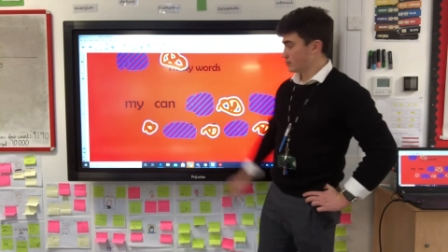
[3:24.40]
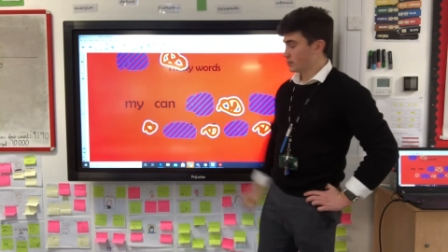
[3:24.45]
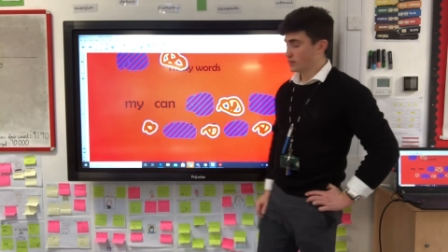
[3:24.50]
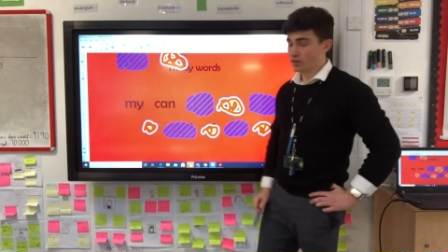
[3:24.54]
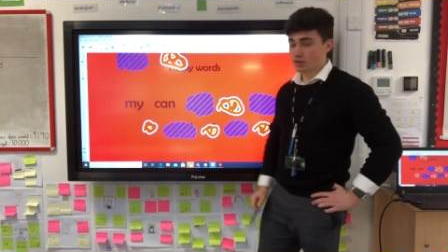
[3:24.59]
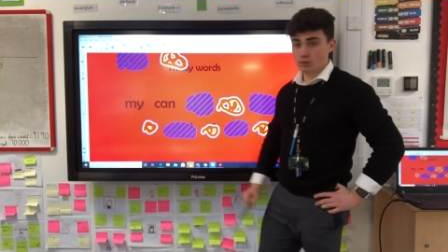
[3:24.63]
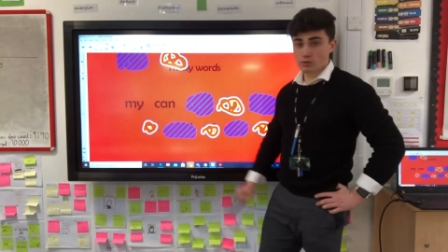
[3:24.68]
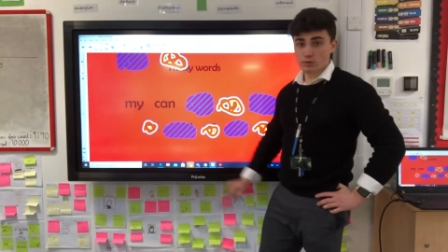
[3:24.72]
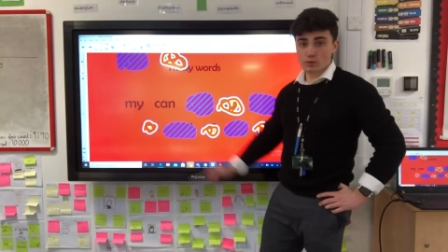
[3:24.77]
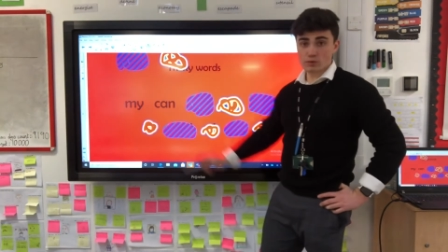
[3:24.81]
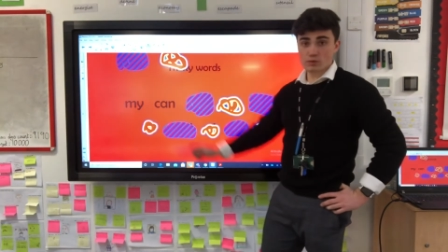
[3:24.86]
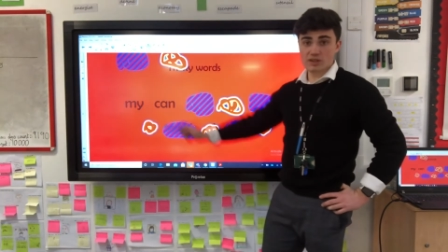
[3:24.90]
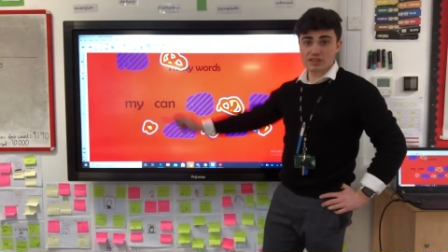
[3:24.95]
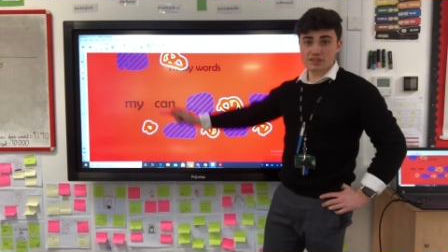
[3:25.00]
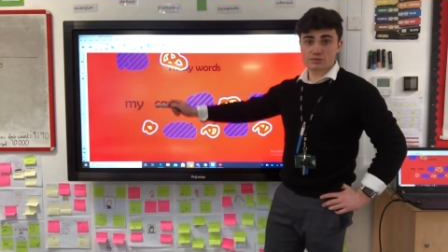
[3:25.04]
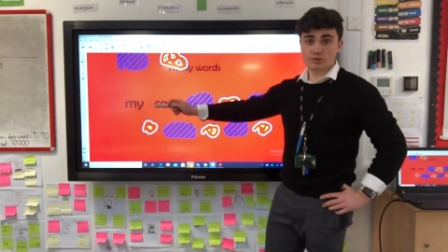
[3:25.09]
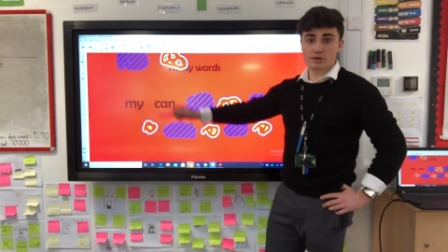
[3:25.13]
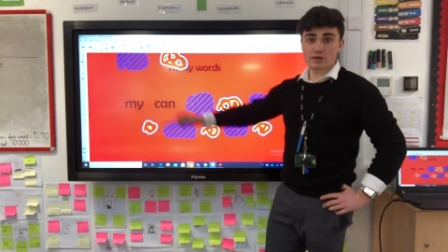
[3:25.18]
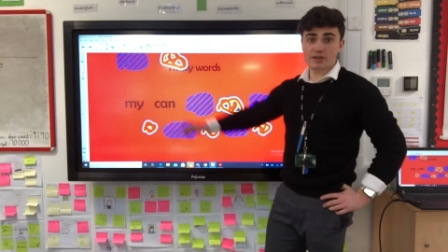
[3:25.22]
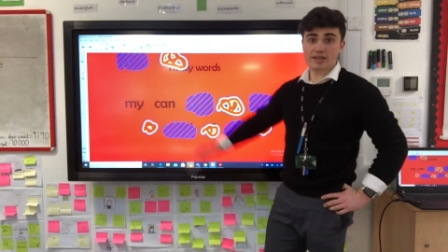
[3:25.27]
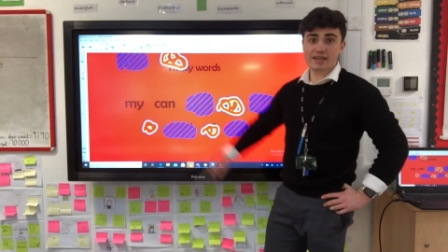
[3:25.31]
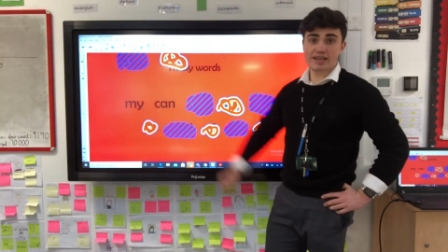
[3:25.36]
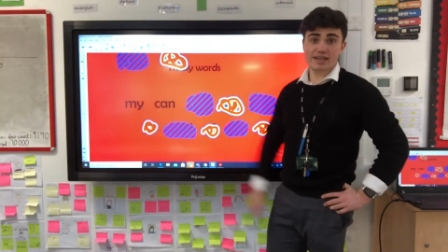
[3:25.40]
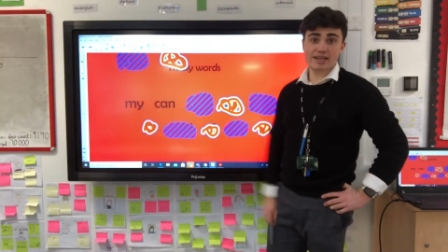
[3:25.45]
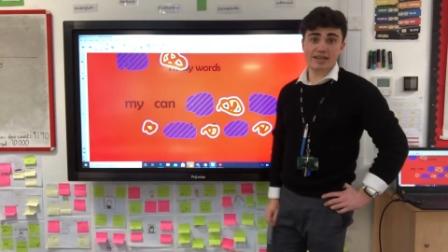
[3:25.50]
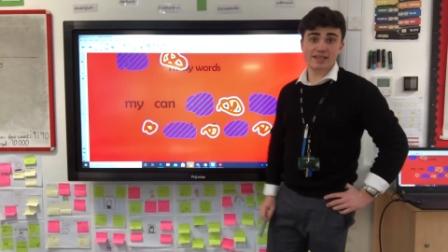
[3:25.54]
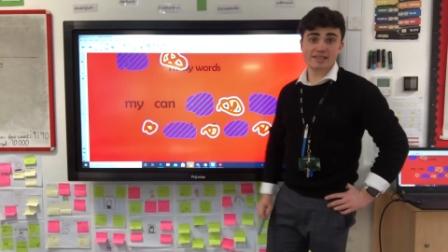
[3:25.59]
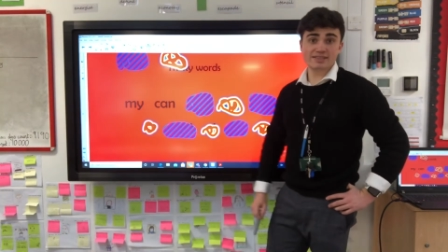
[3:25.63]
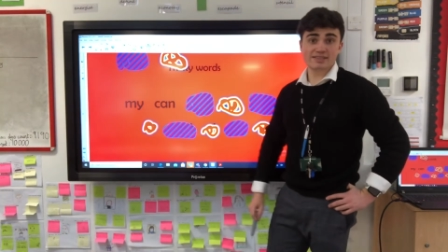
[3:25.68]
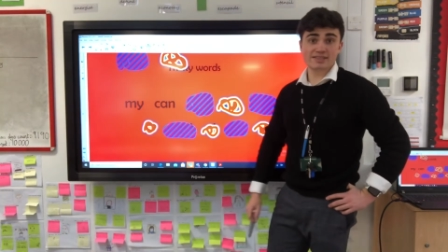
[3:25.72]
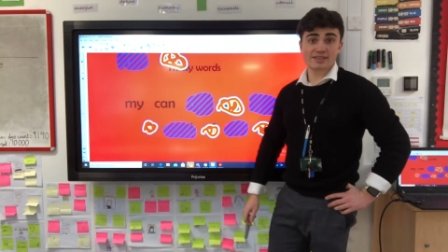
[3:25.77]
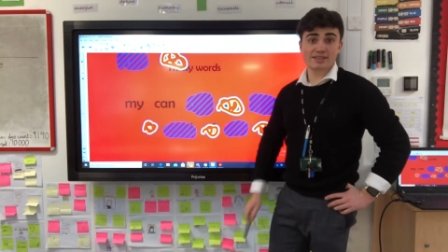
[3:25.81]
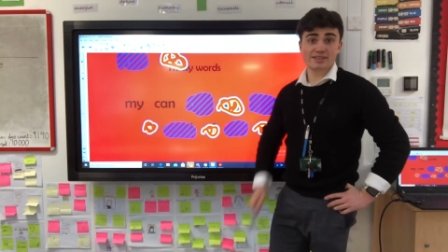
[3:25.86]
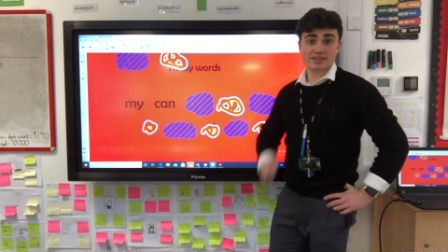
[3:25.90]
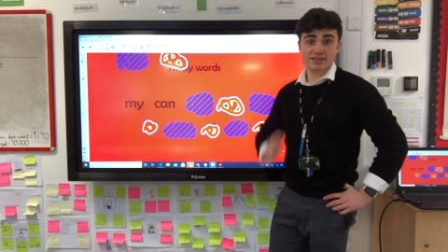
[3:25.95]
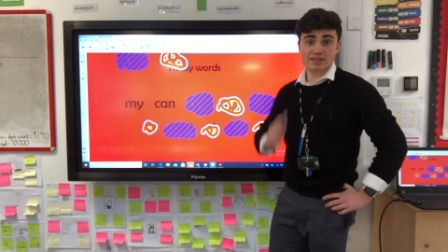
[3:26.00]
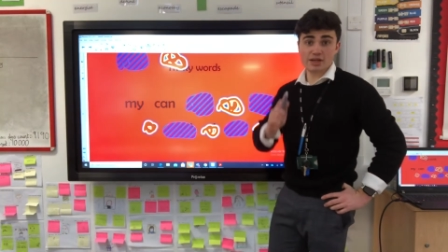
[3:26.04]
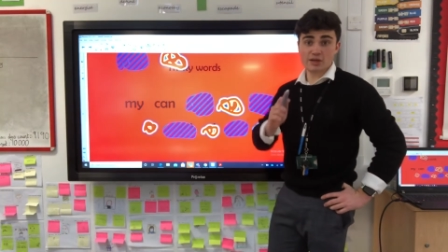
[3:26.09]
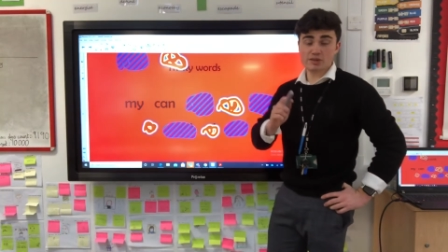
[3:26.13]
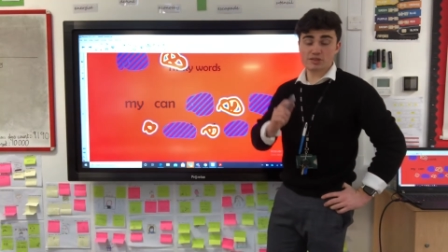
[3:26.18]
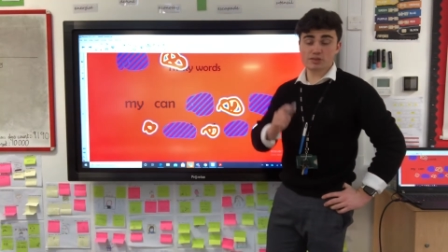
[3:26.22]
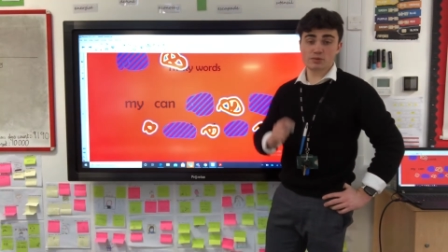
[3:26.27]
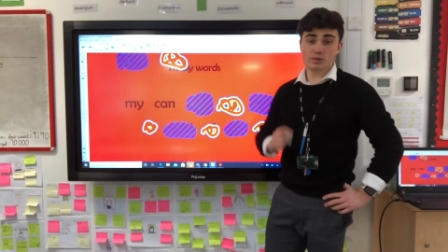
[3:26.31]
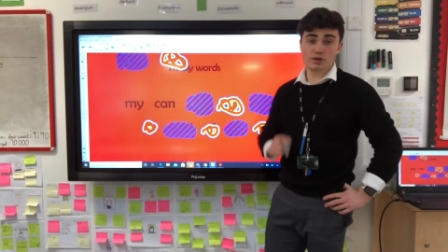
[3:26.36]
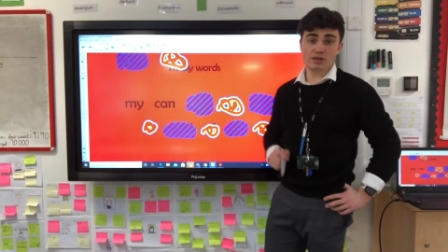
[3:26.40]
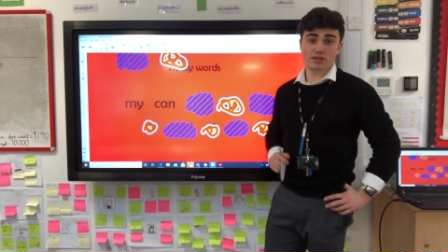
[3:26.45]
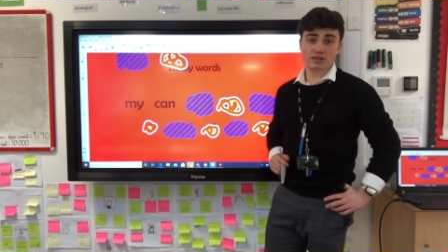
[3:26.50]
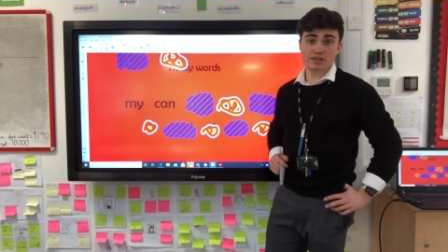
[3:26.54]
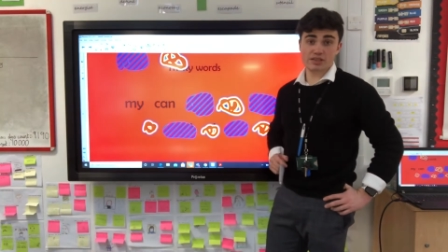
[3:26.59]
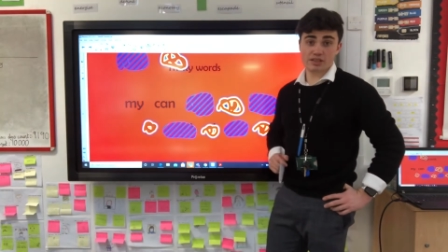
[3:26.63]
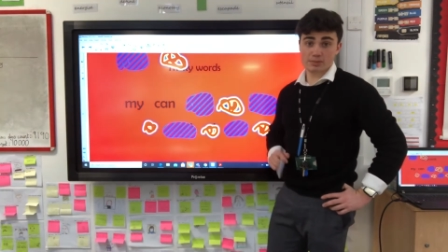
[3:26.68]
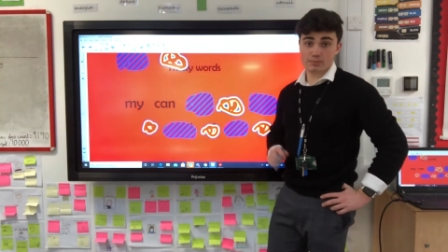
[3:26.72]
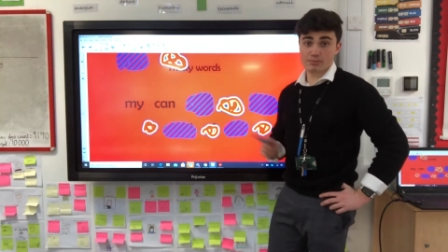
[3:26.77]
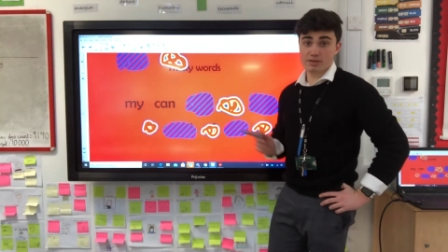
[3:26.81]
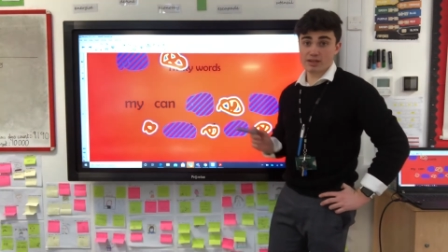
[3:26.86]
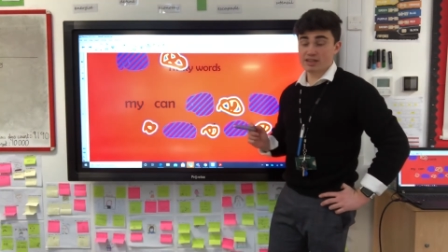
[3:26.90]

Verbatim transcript: Or oh, this one is, you know this one, you can,